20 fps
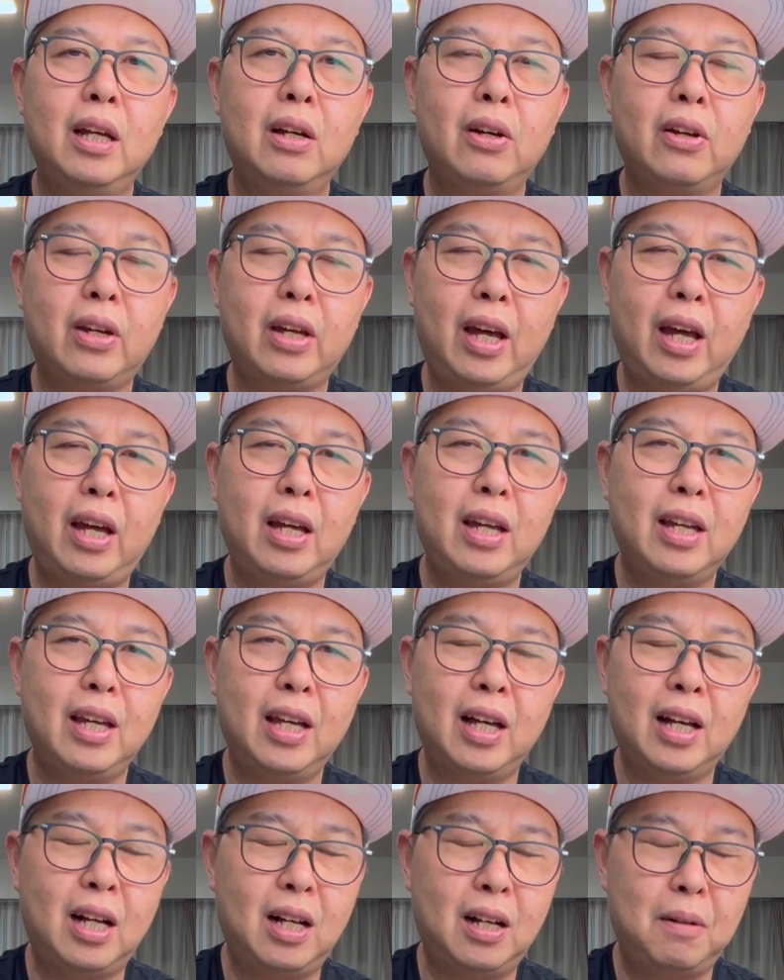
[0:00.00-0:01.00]
Okay,
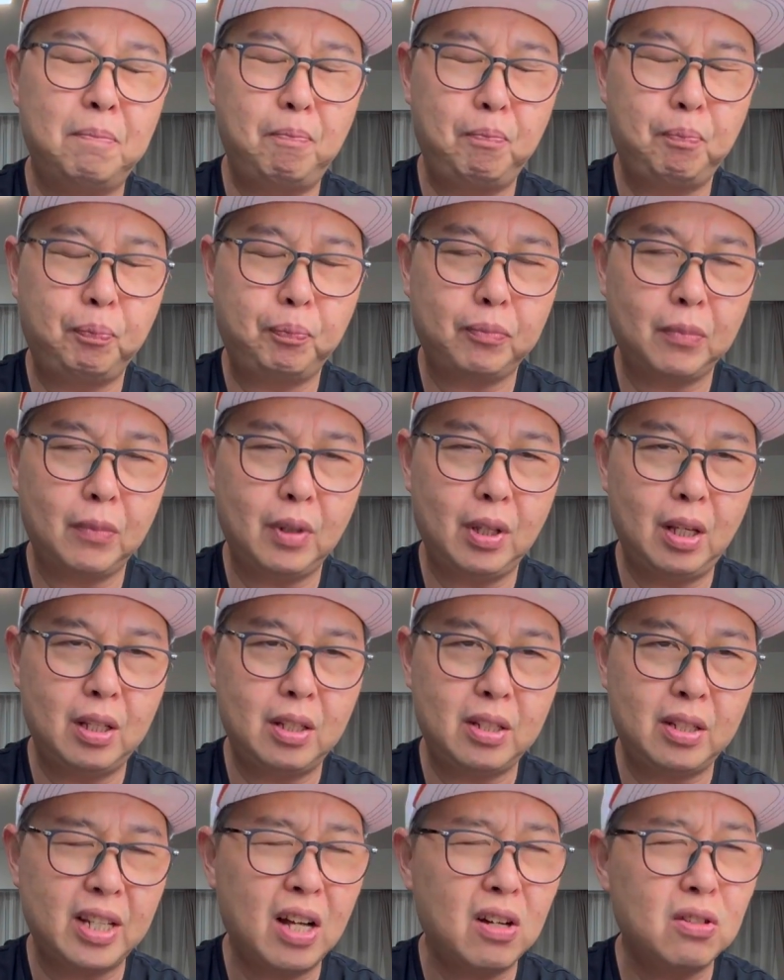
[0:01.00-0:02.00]
it
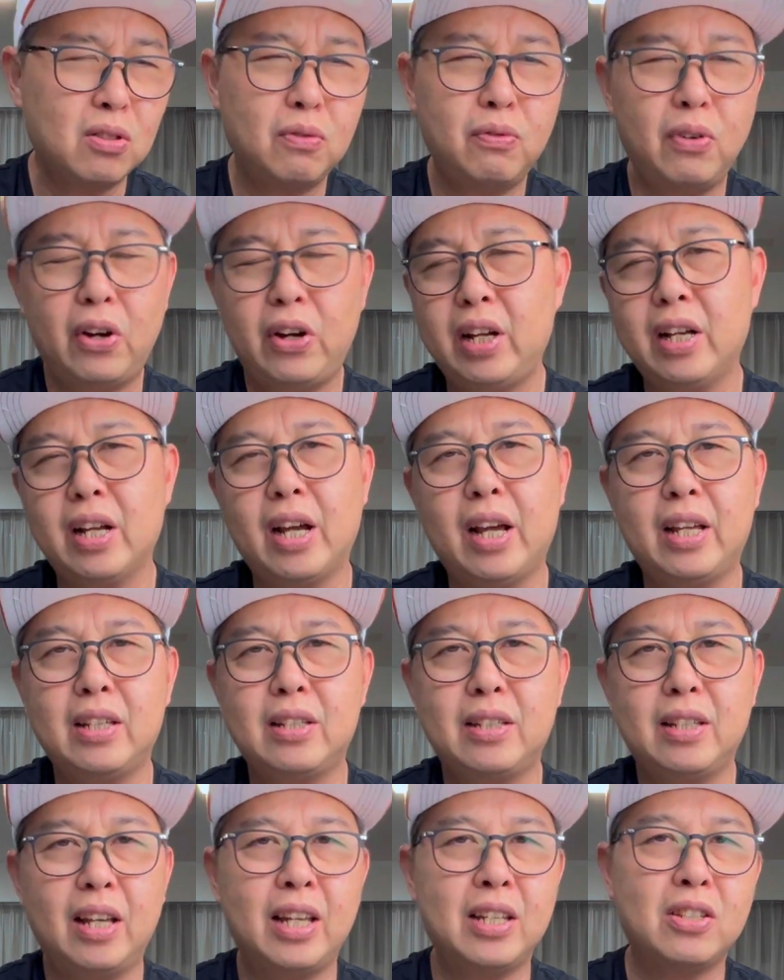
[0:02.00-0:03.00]
sounds very
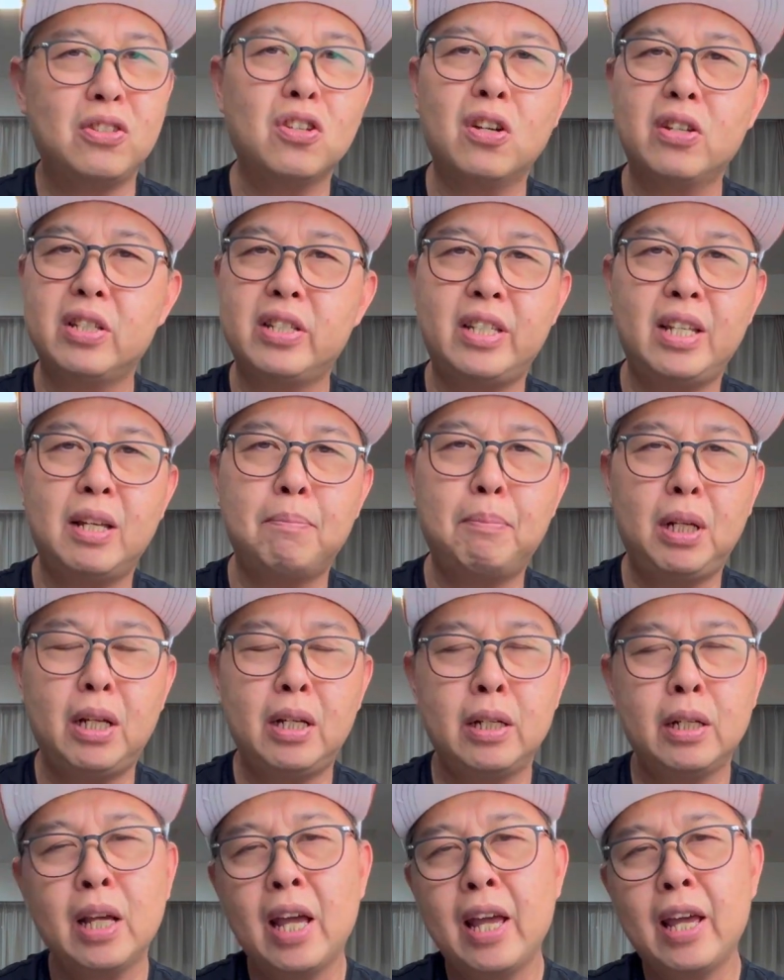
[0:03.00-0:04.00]
nice. It's not
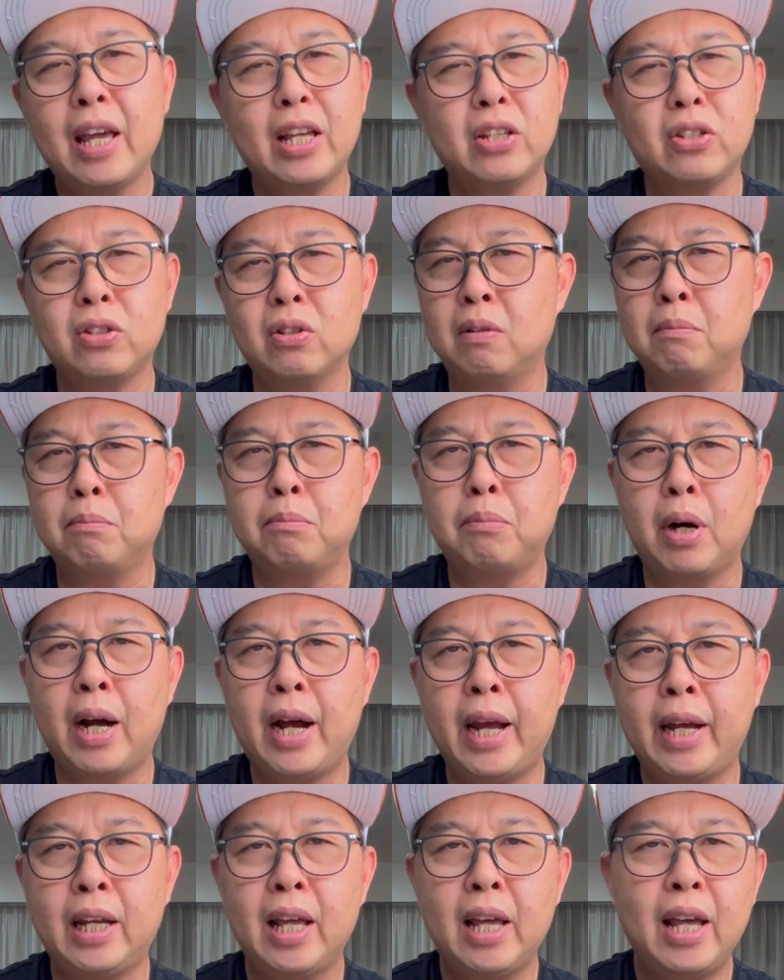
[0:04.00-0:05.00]
sibilant, it's not
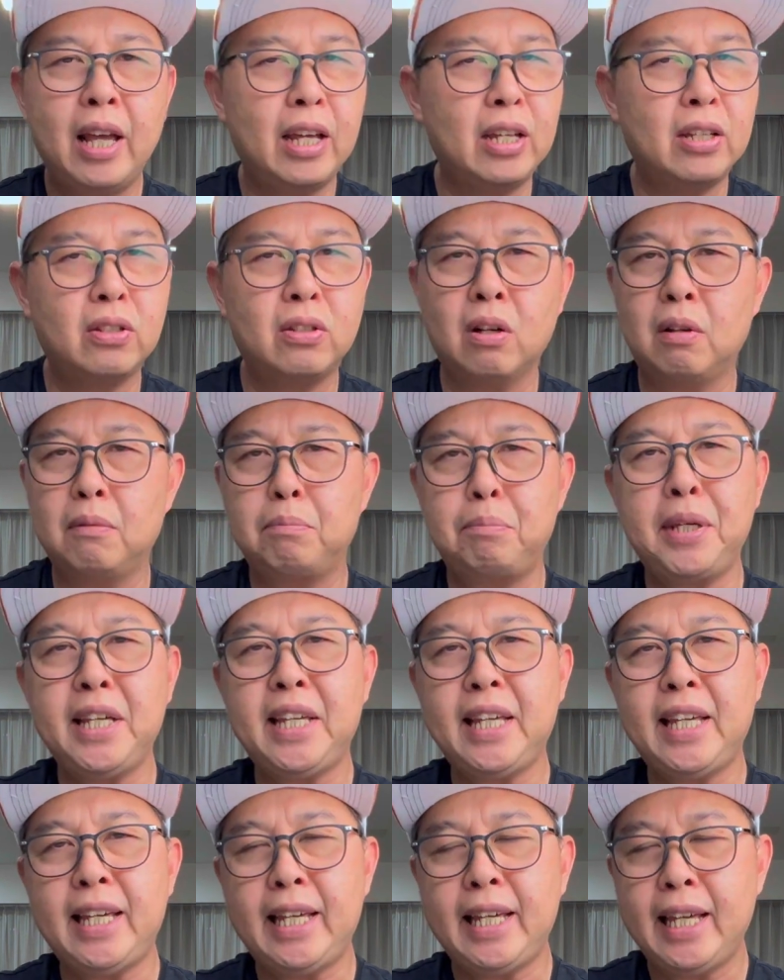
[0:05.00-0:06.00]
bright, it's not
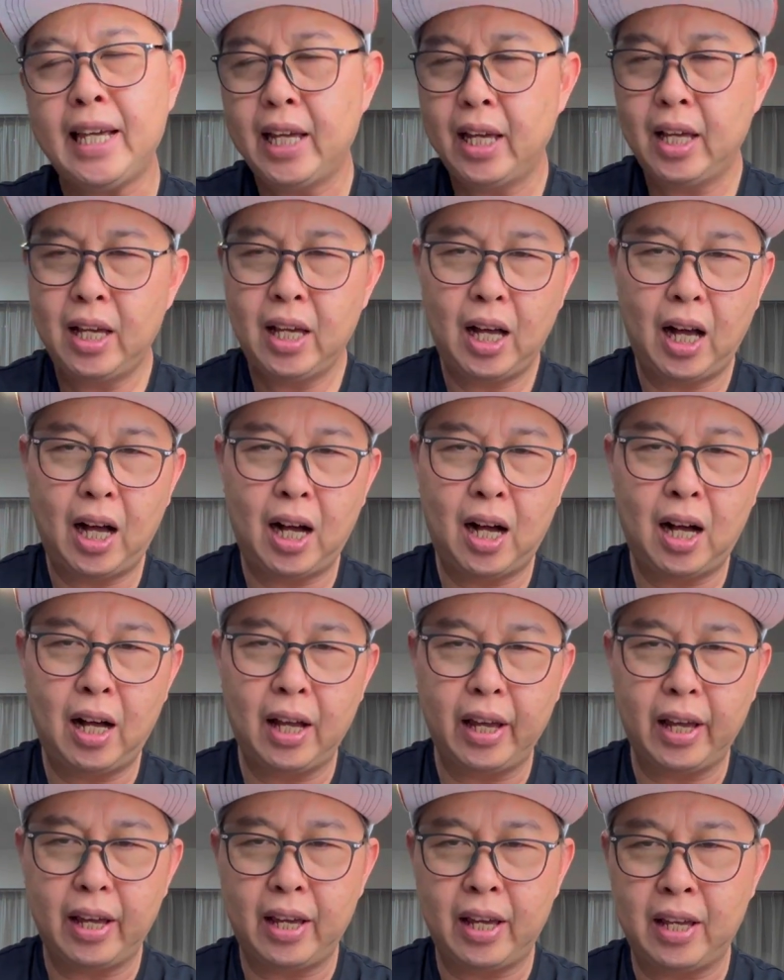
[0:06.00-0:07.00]
peaky.
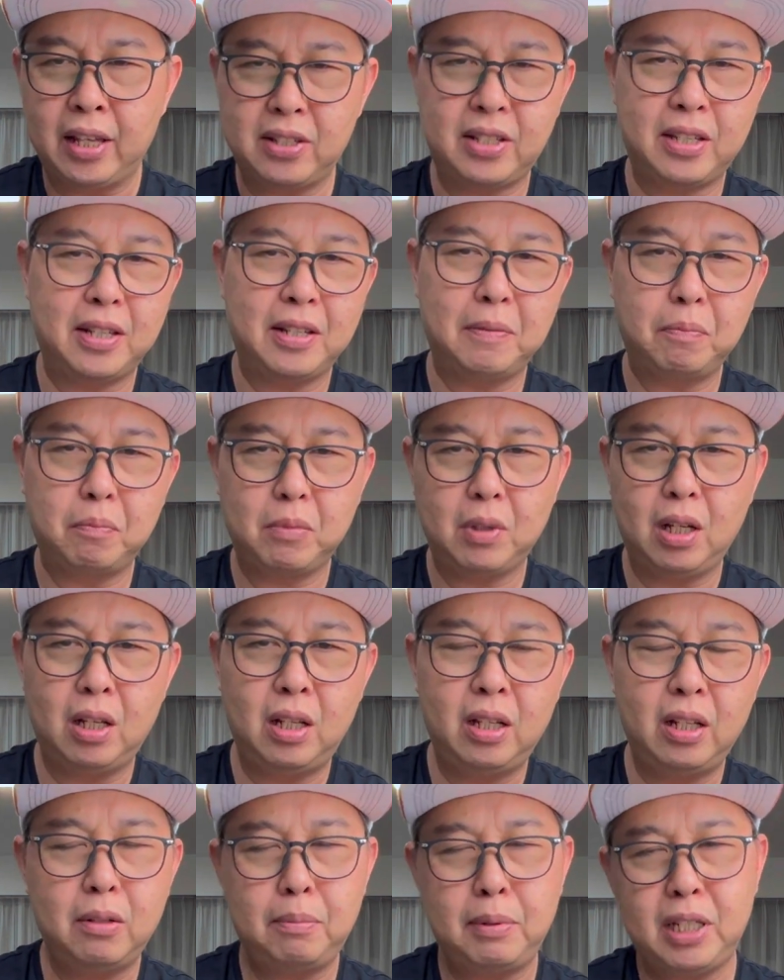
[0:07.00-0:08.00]
It's a
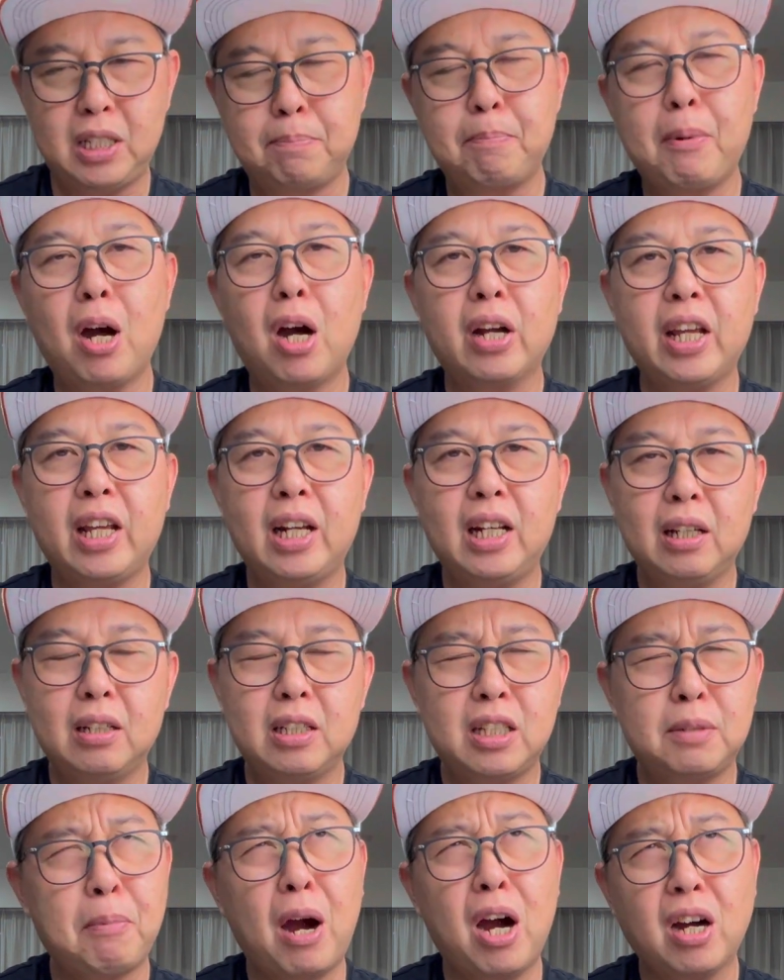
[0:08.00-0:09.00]
little bit
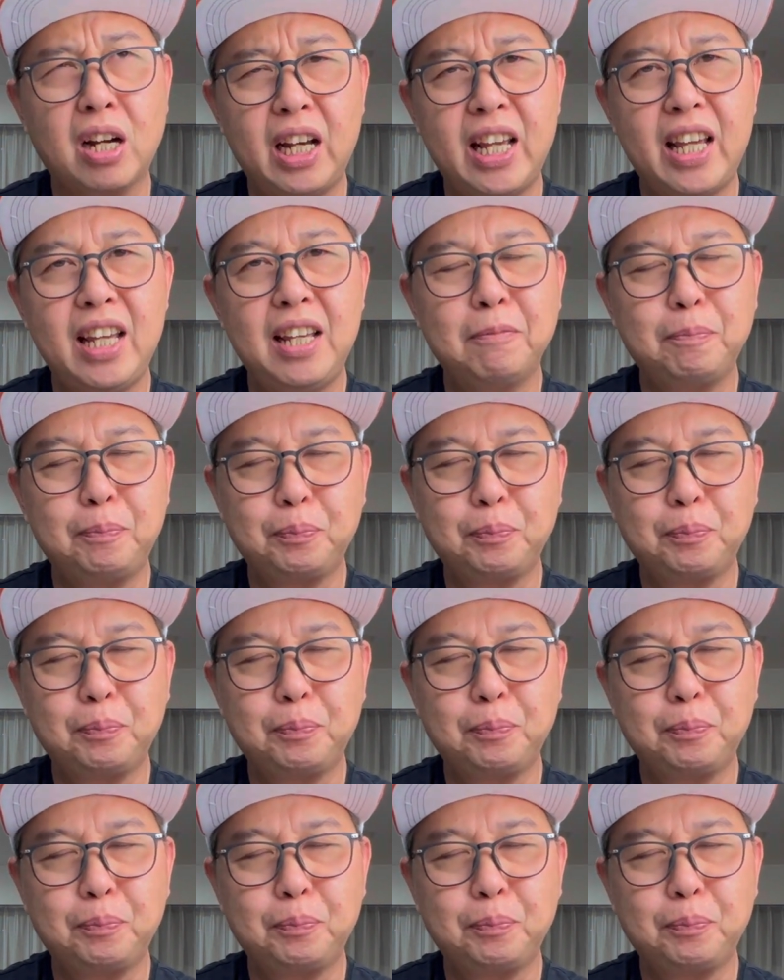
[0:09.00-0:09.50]
sparkly.